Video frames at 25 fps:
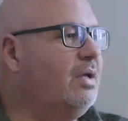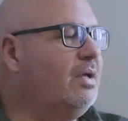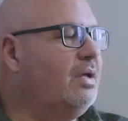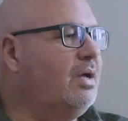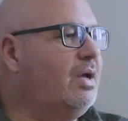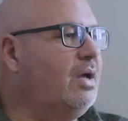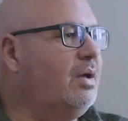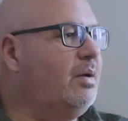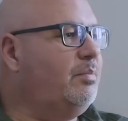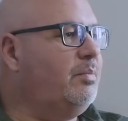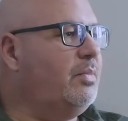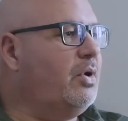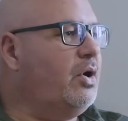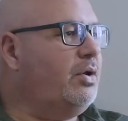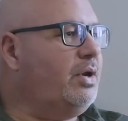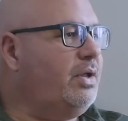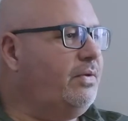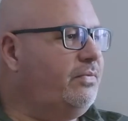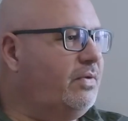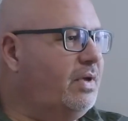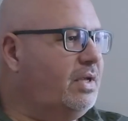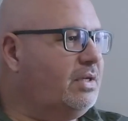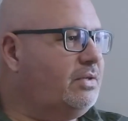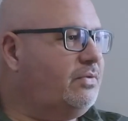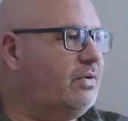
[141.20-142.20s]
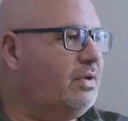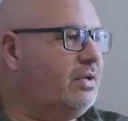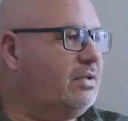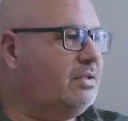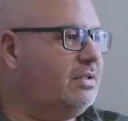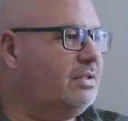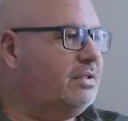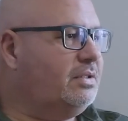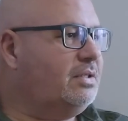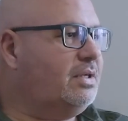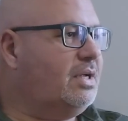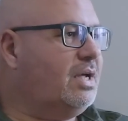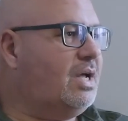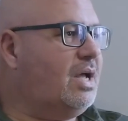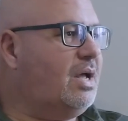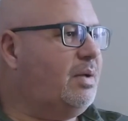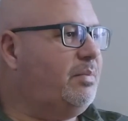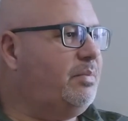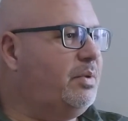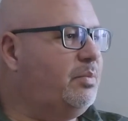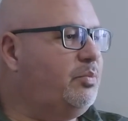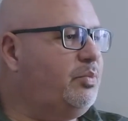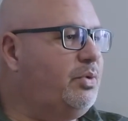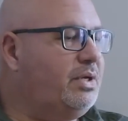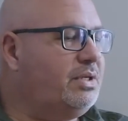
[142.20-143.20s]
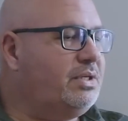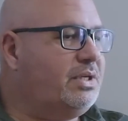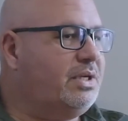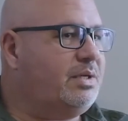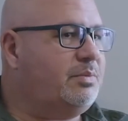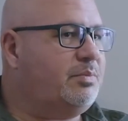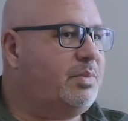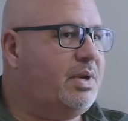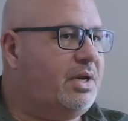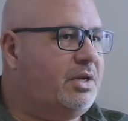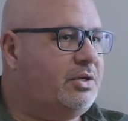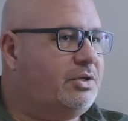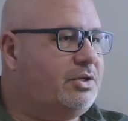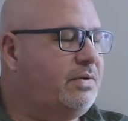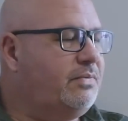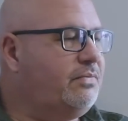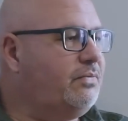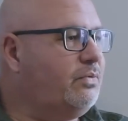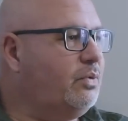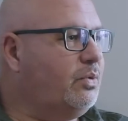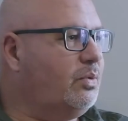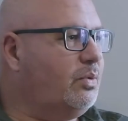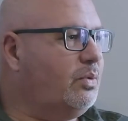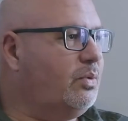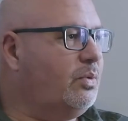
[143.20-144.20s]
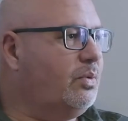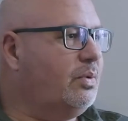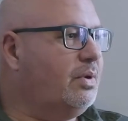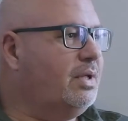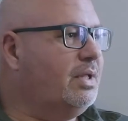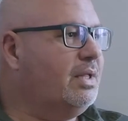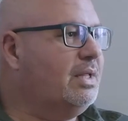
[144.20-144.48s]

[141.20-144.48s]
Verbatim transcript: I'm Odie Fassfeld. I'm the precinct manager for